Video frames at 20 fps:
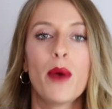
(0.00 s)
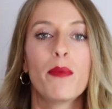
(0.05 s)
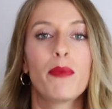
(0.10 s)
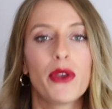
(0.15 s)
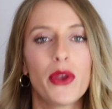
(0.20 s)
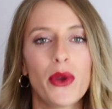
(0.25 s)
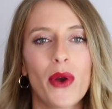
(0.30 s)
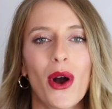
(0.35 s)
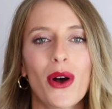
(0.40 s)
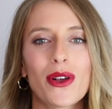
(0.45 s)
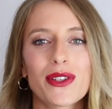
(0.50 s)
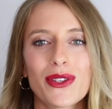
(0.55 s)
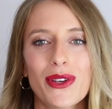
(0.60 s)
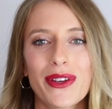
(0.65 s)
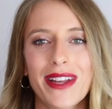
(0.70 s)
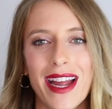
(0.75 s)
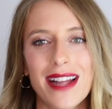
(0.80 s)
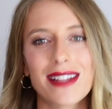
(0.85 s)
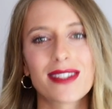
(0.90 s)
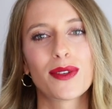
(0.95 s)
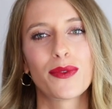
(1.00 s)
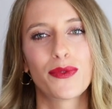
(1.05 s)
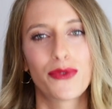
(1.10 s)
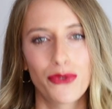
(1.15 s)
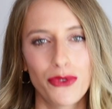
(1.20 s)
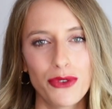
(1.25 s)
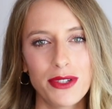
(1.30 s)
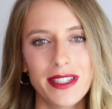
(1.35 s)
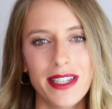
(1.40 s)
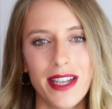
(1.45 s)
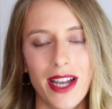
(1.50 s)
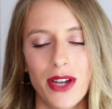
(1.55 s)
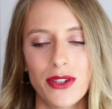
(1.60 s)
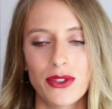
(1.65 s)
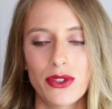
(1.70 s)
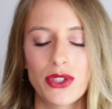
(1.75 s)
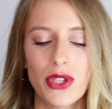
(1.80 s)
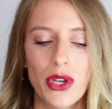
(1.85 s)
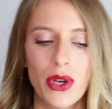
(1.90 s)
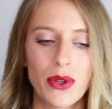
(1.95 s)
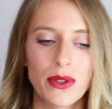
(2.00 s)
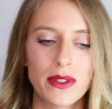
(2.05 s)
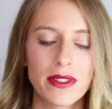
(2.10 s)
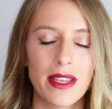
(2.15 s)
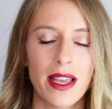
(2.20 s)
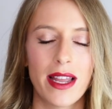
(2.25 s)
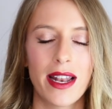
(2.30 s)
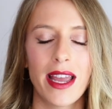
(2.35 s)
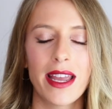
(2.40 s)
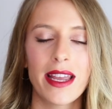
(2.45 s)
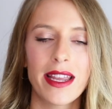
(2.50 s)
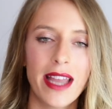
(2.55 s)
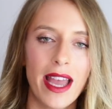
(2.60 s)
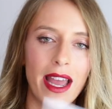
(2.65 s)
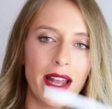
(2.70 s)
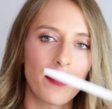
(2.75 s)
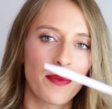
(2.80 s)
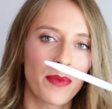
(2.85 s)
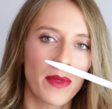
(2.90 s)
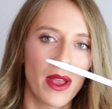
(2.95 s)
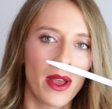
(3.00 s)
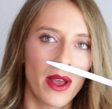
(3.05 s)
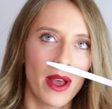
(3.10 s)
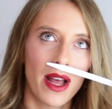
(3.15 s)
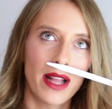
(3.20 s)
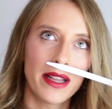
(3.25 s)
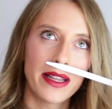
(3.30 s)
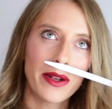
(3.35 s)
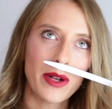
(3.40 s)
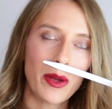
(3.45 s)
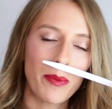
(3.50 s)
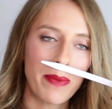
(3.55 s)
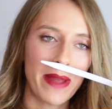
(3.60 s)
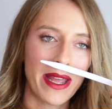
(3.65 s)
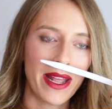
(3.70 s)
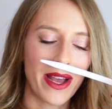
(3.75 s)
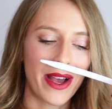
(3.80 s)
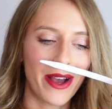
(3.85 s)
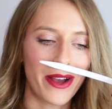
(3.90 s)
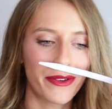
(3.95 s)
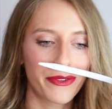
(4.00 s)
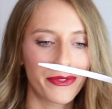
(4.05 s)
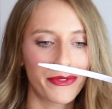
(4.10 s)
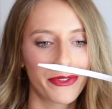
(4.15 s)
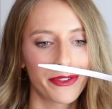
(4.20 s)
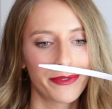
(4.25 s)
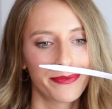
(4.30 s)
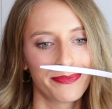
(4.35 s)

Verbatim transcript: but you also get some fruity undertones and I get a little bit of